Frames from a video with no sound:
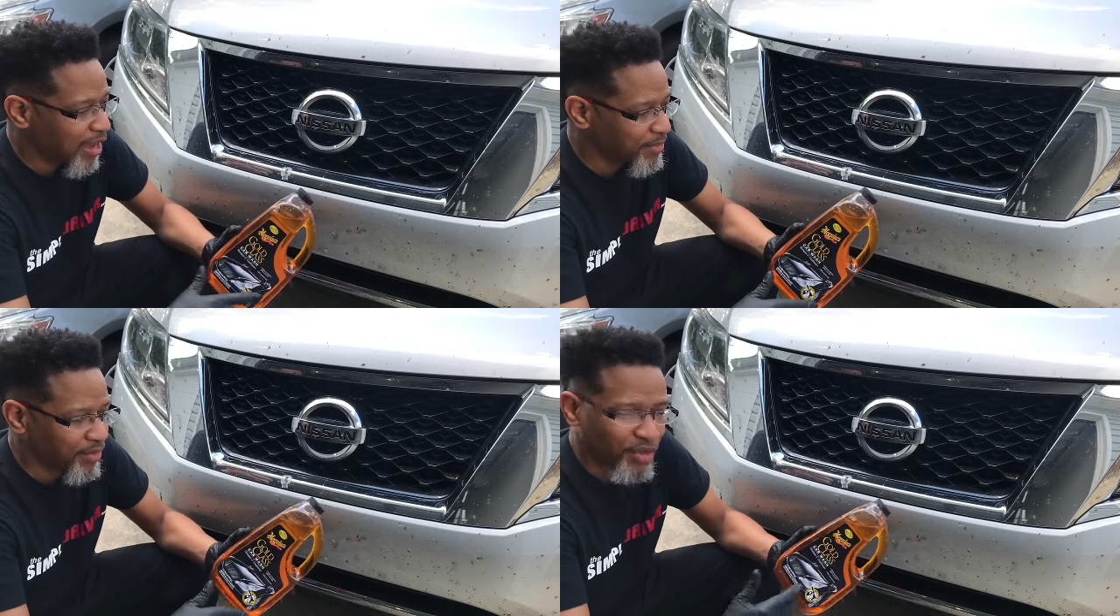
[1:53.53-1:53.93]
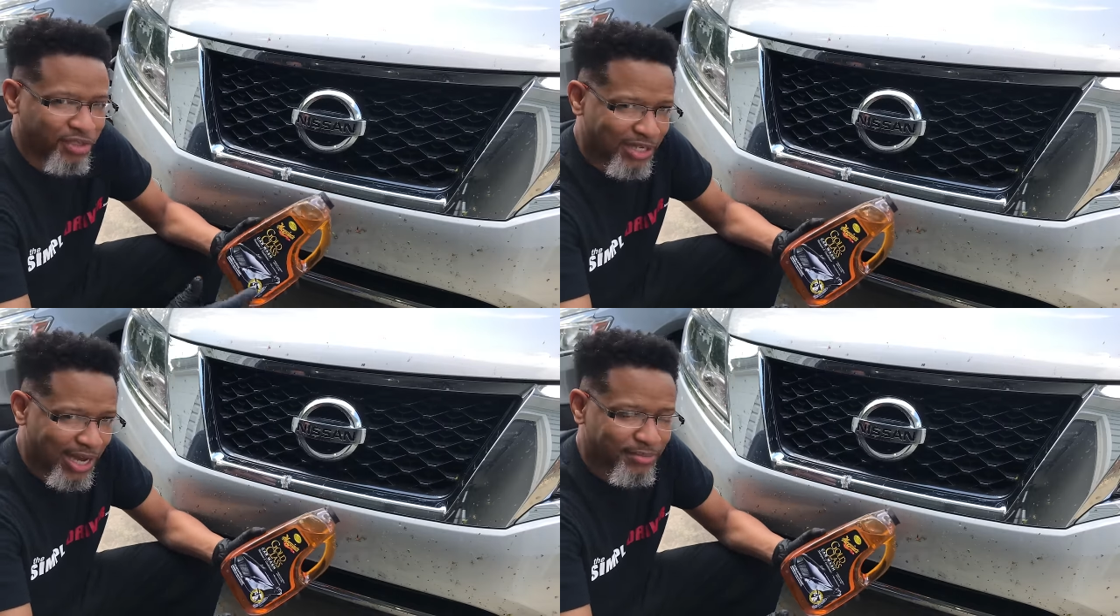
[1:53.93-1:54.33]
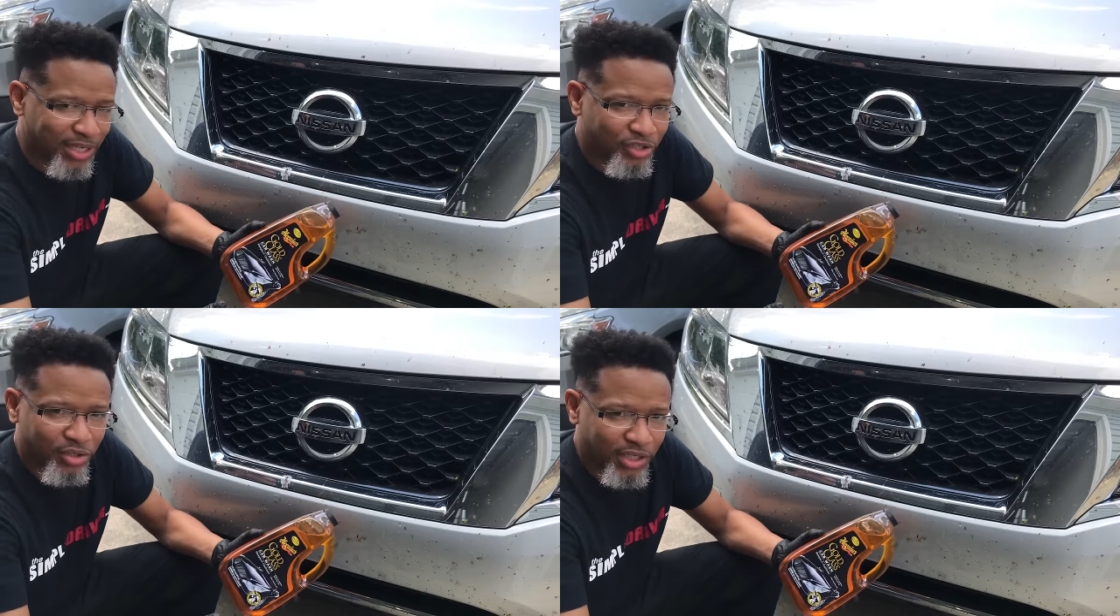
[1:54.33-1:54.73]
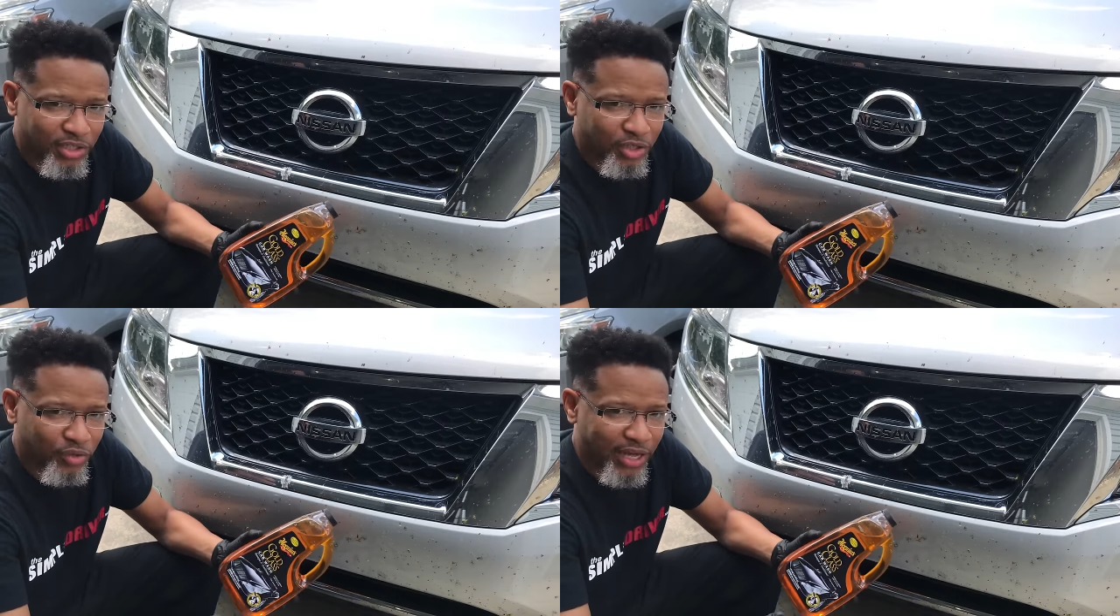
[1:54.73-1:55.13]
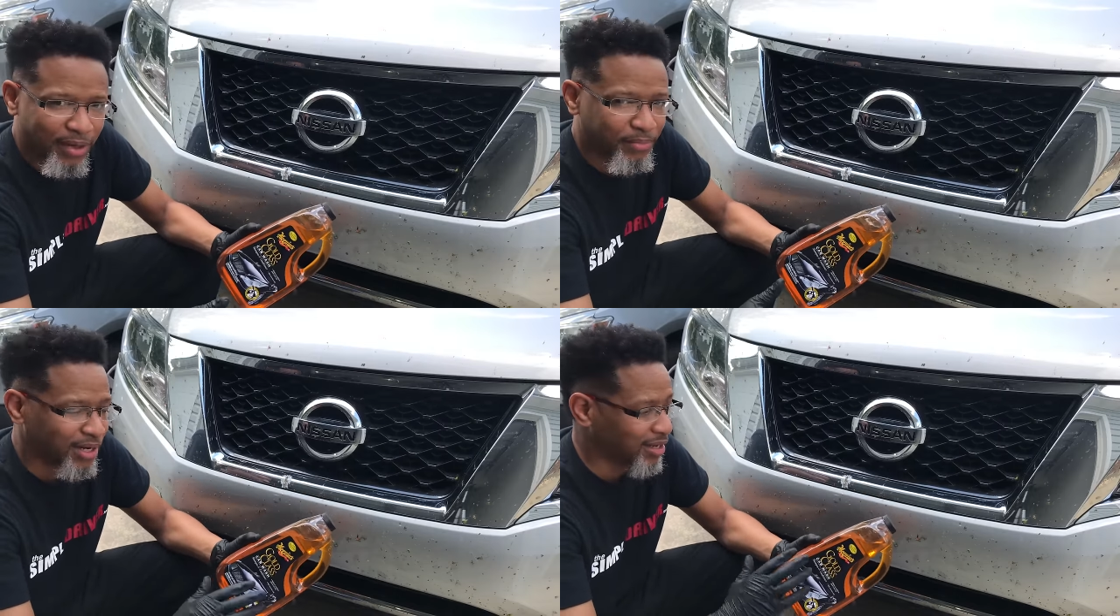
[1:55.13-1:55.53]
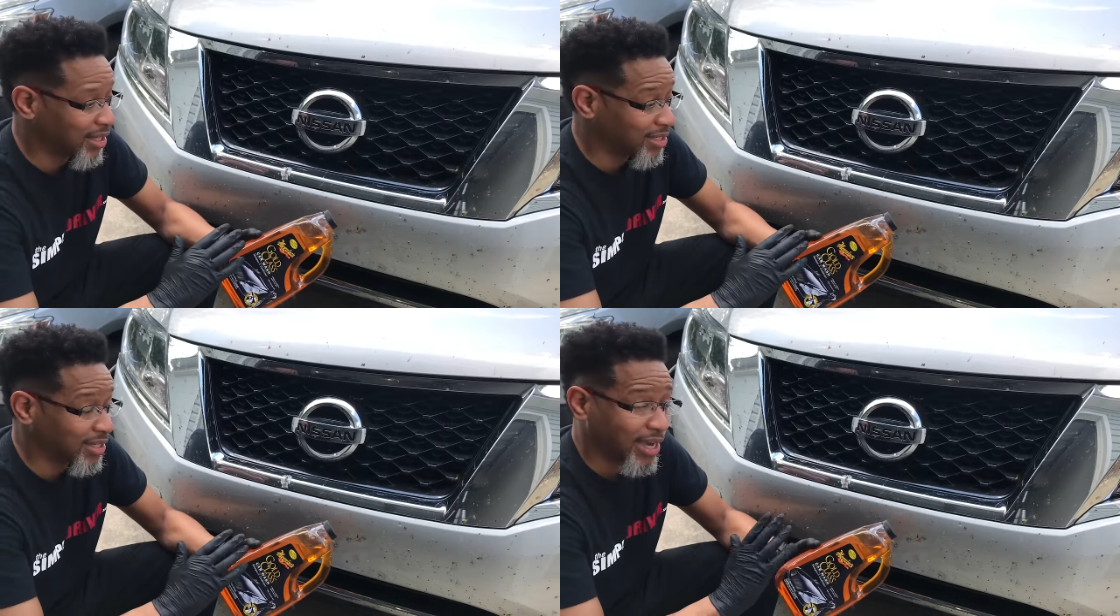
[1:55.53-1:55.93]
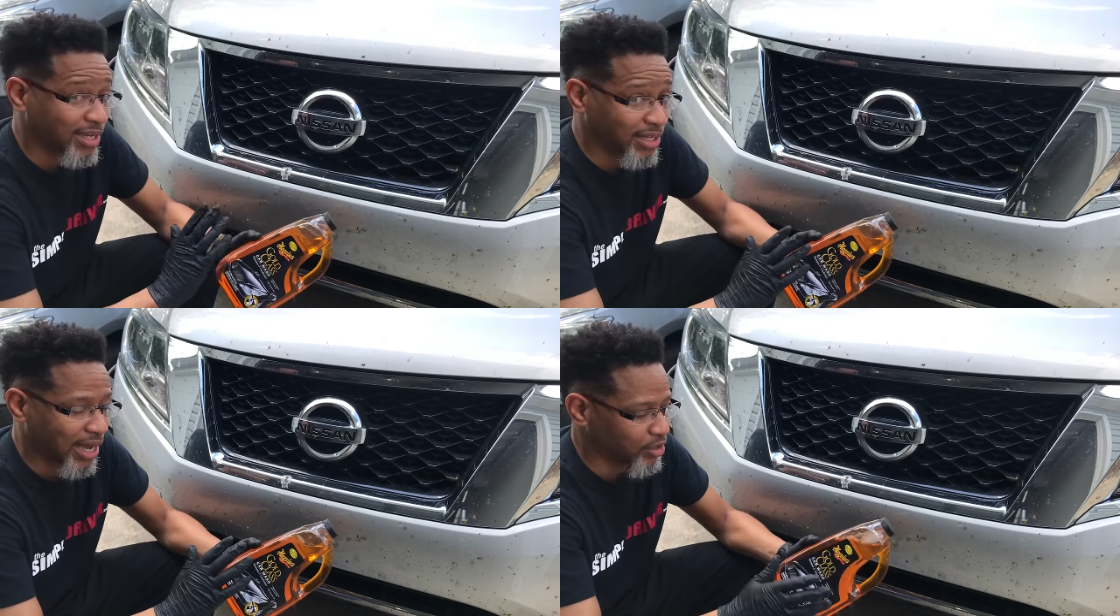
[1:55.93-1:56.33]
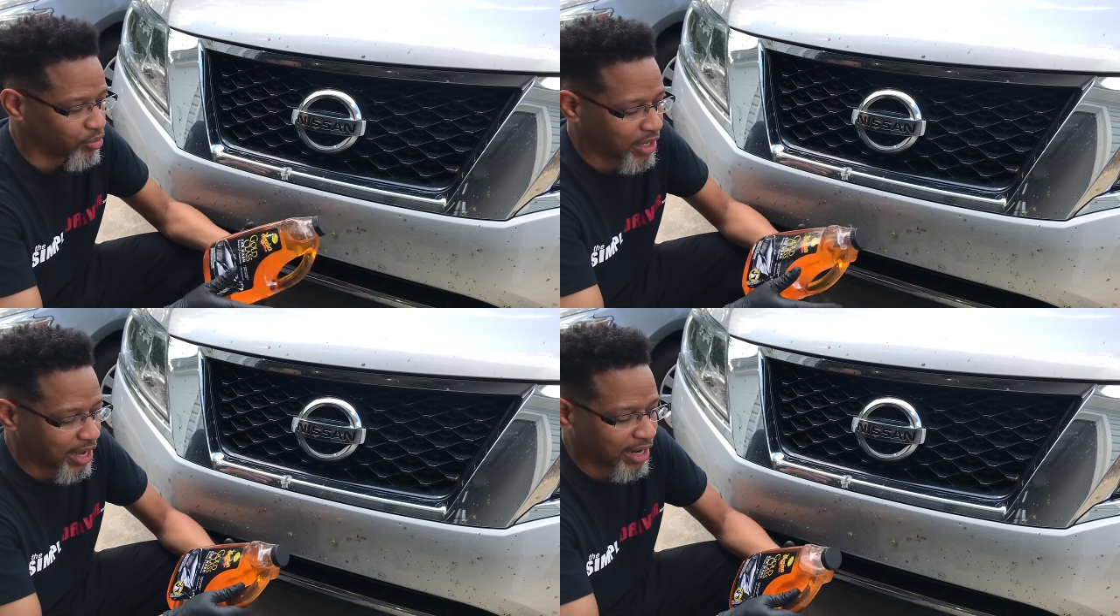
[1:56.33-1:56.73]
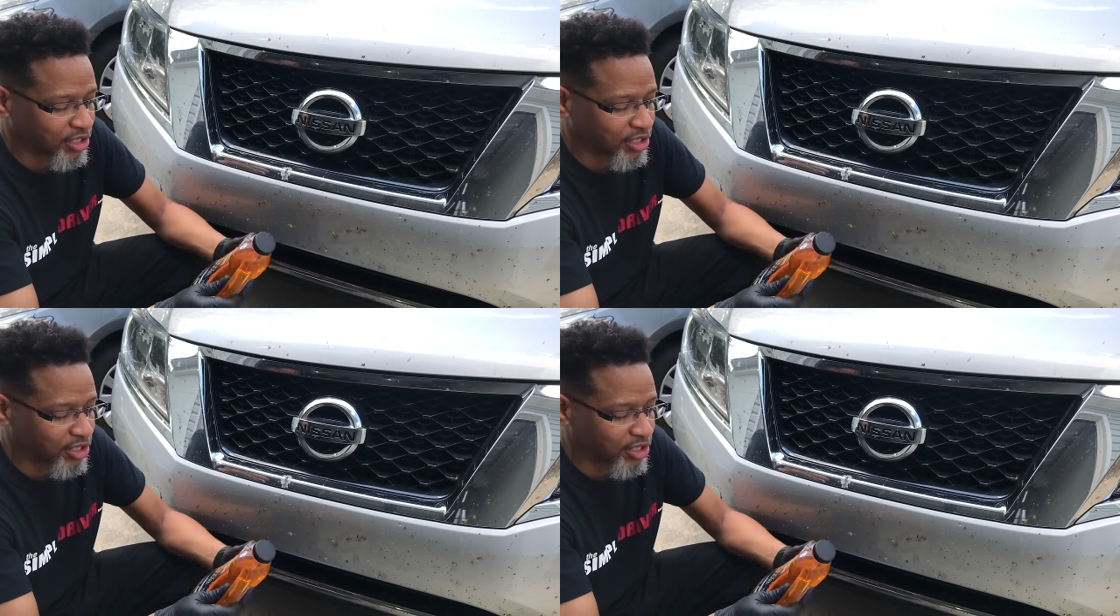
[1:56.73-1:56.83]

I mean, there's times that you need to do that, but in this case, I do not.